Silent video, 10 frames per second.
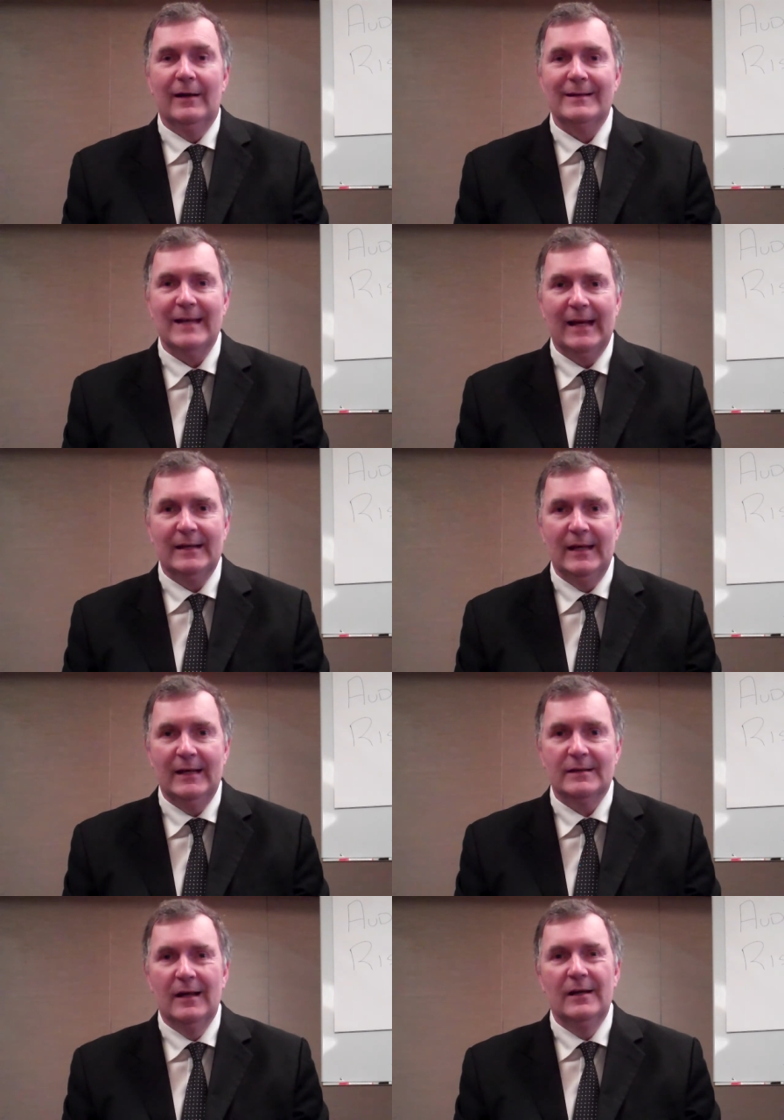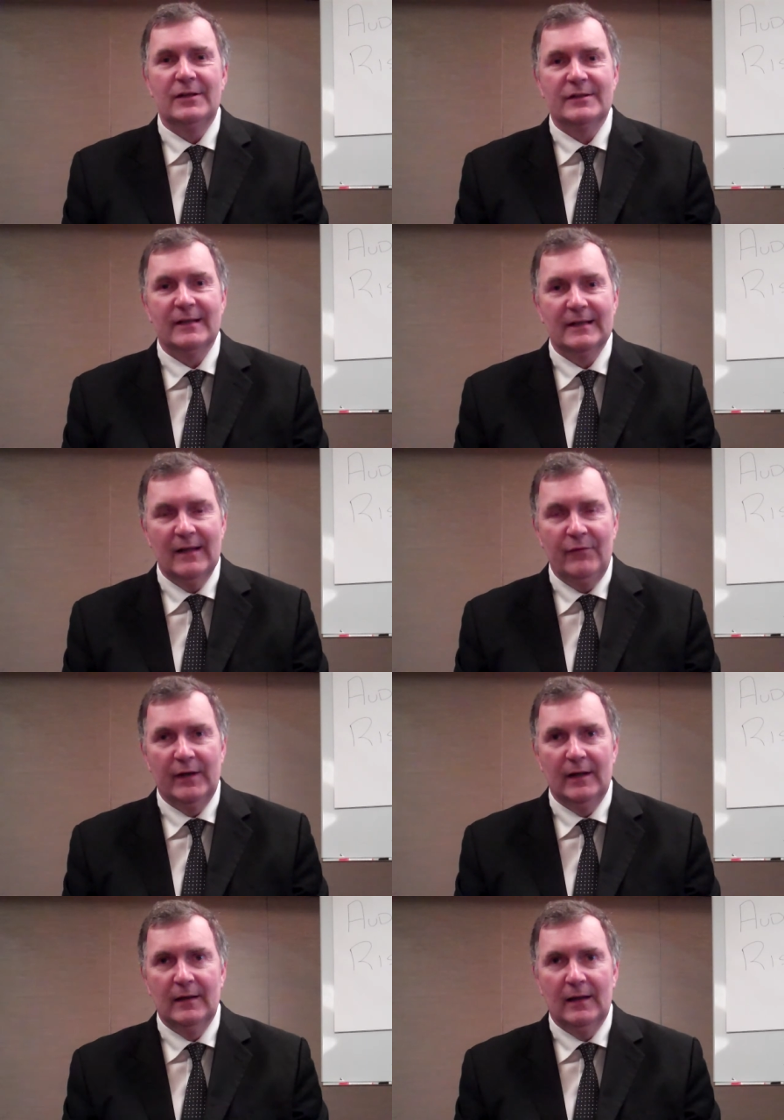and techniques to
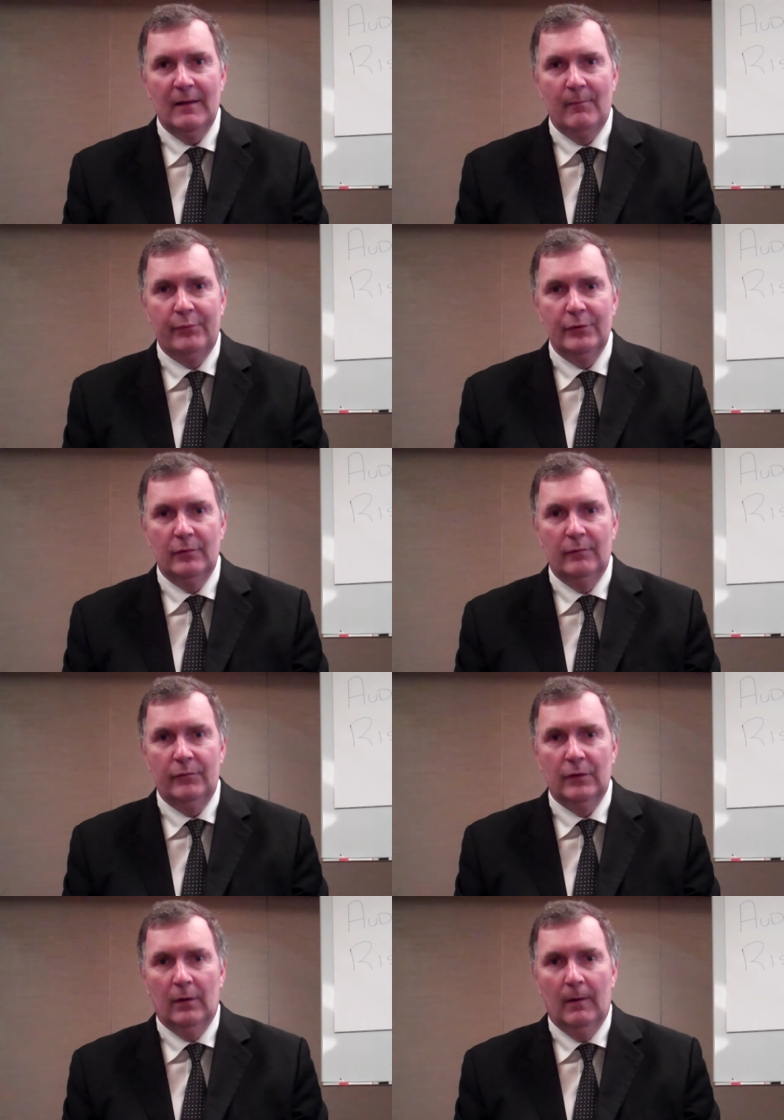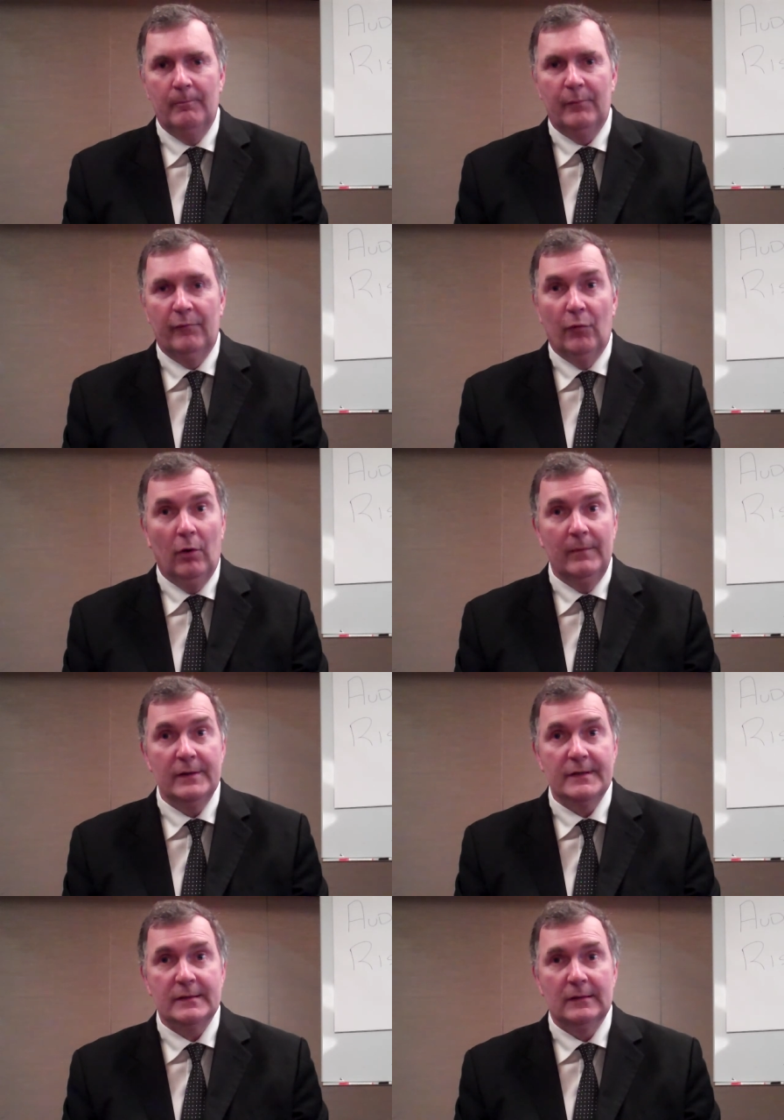significantly improve your
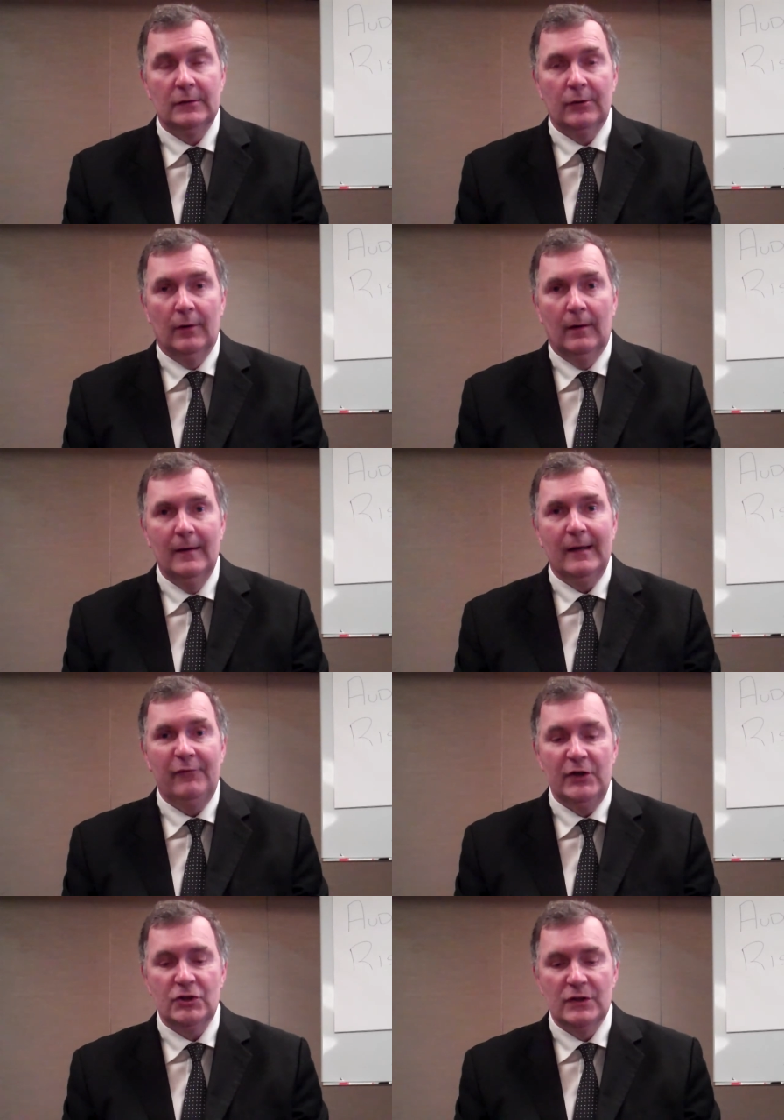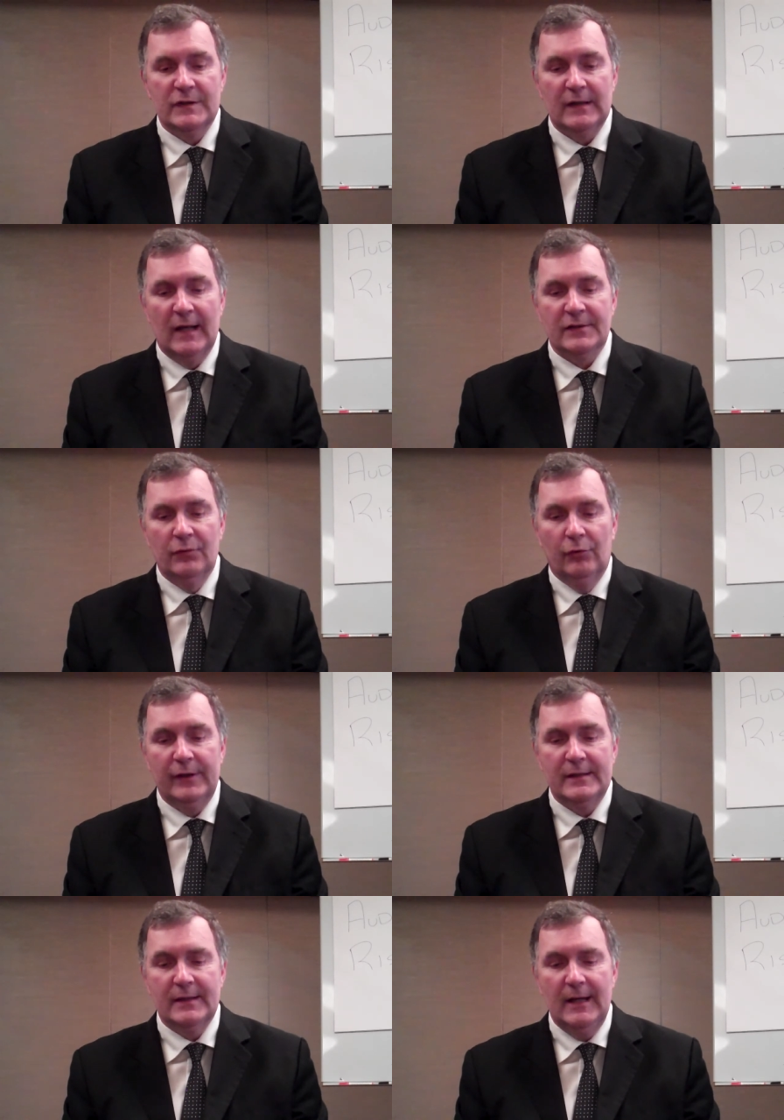performance and your efficiency as an
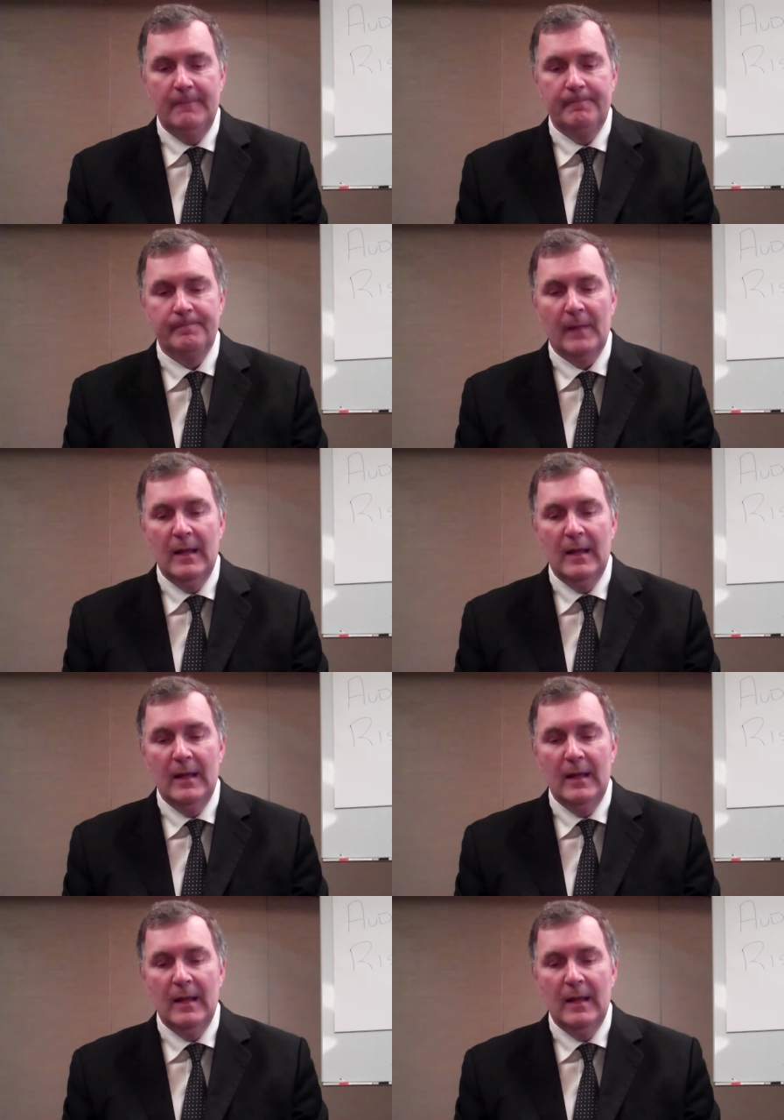audit team.